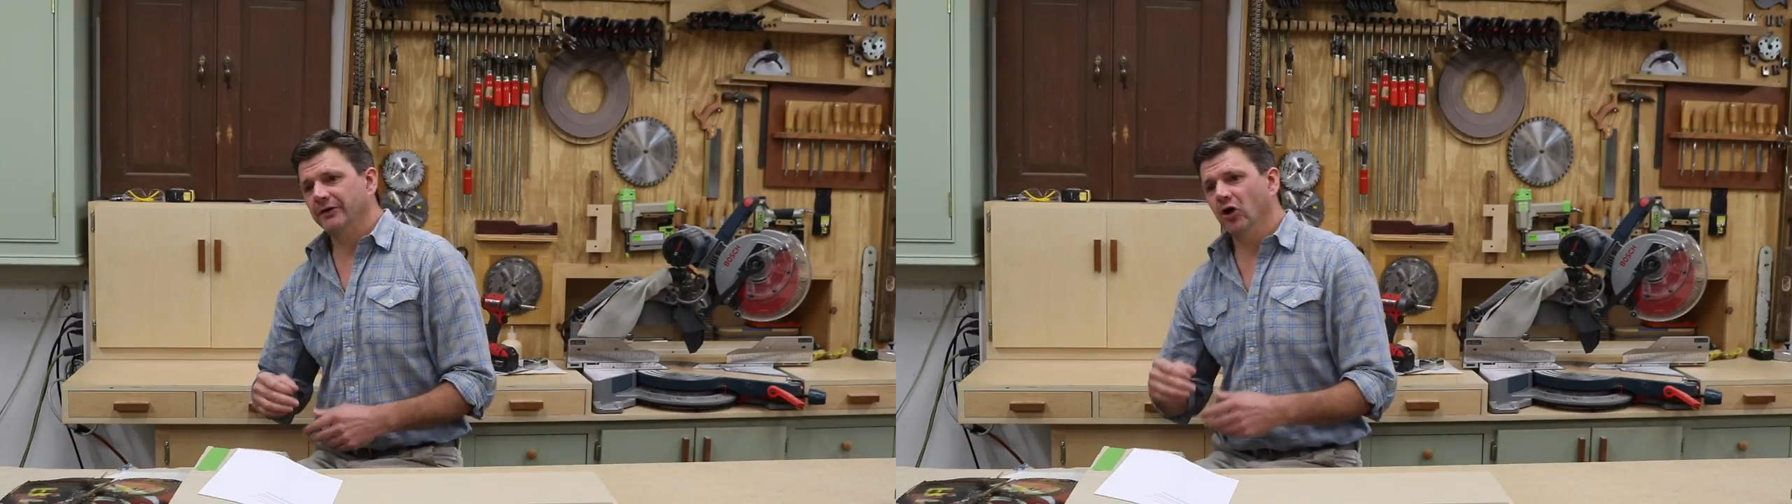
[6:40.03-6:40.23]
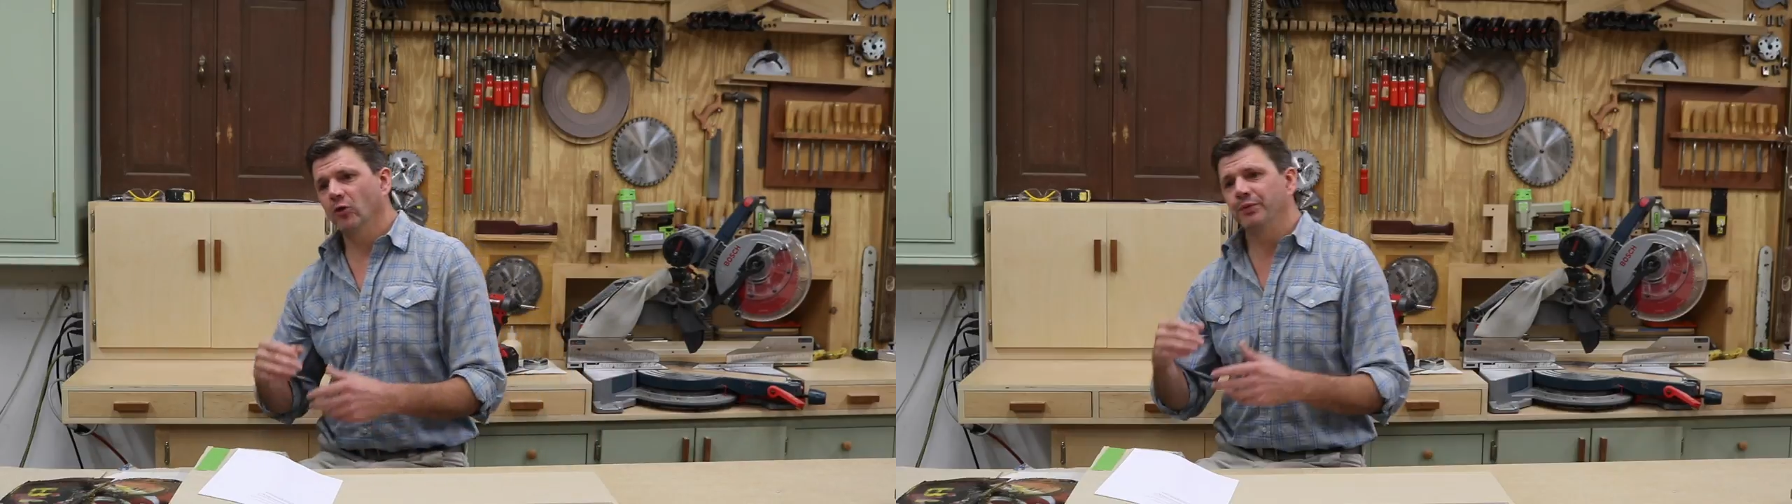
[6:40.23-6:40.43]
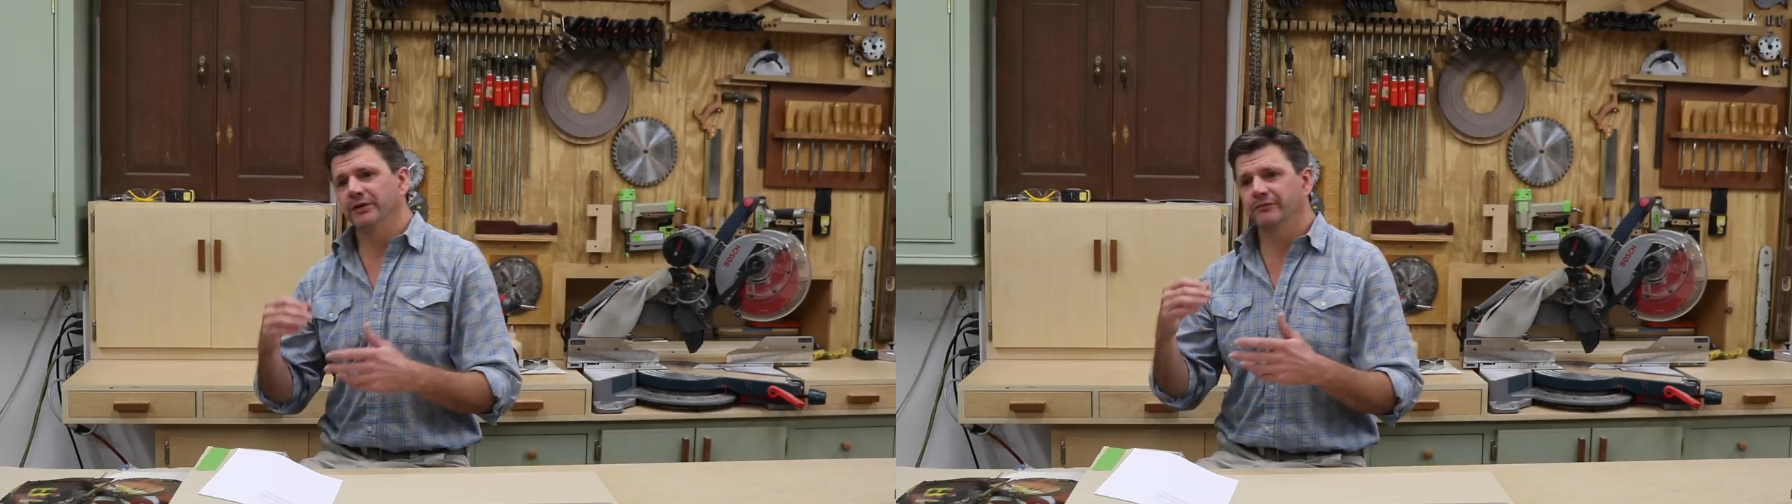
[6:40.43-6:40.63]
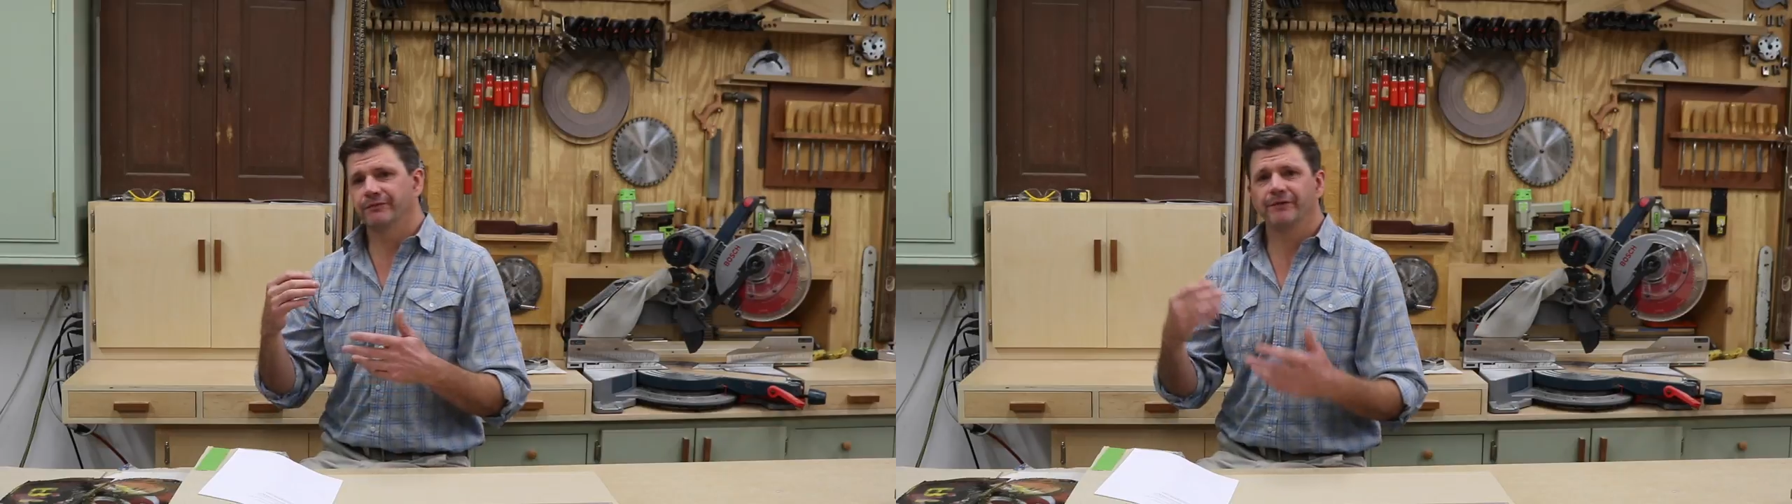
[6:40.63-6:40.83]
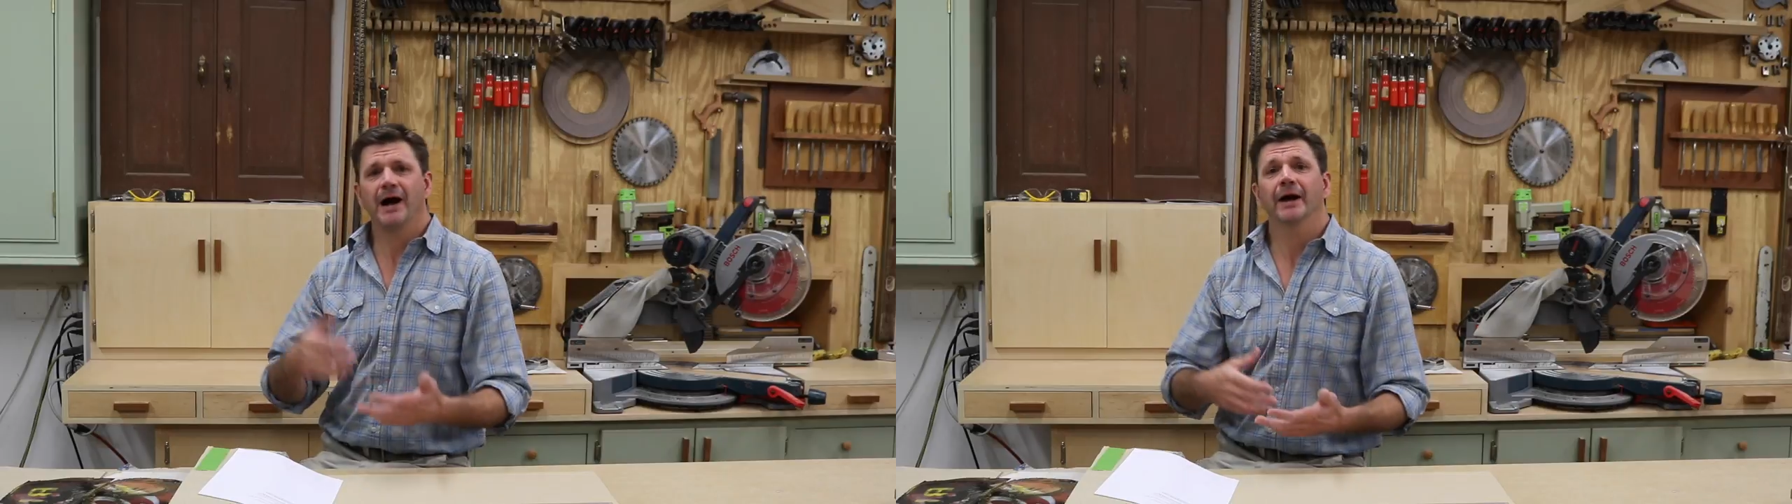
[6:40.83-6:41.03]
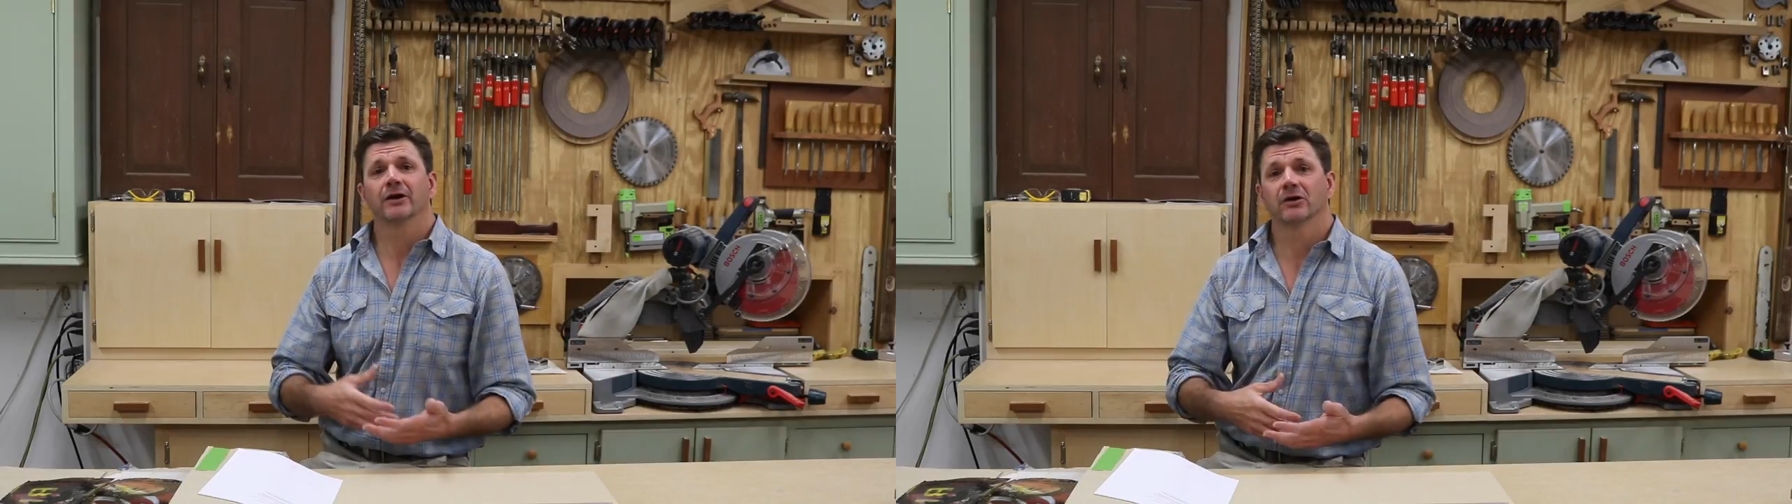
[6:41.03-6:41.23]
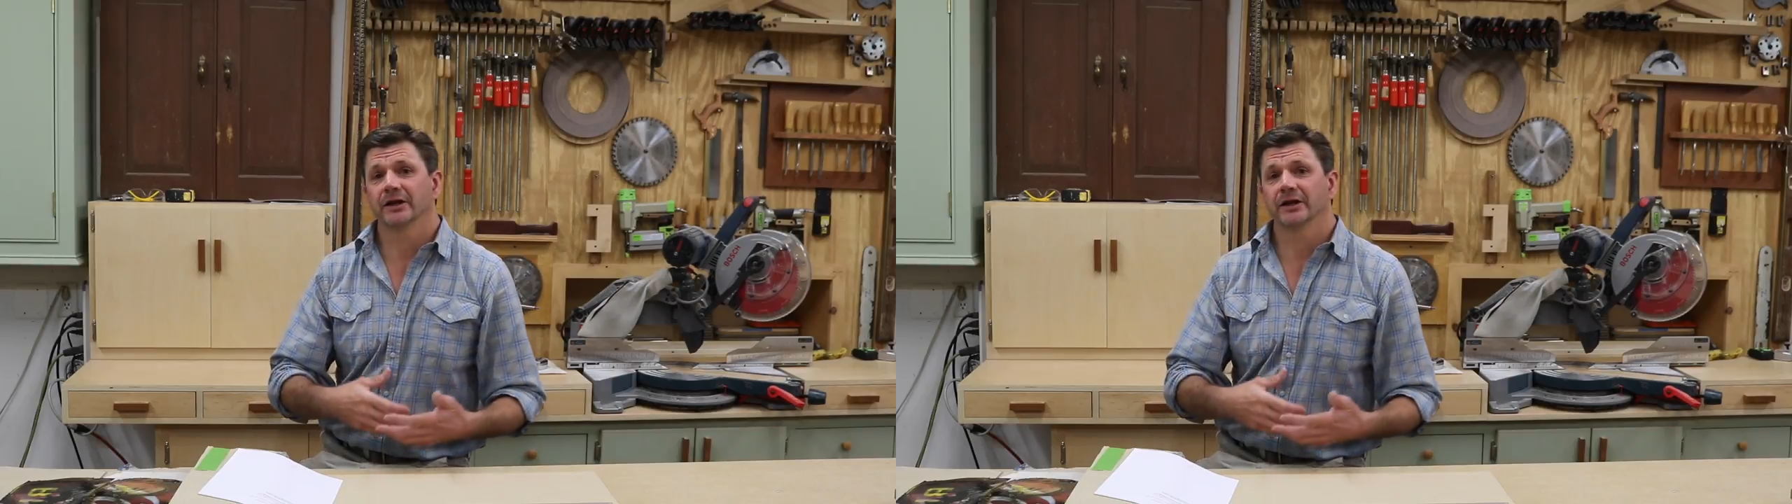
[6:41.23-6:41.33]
an open fire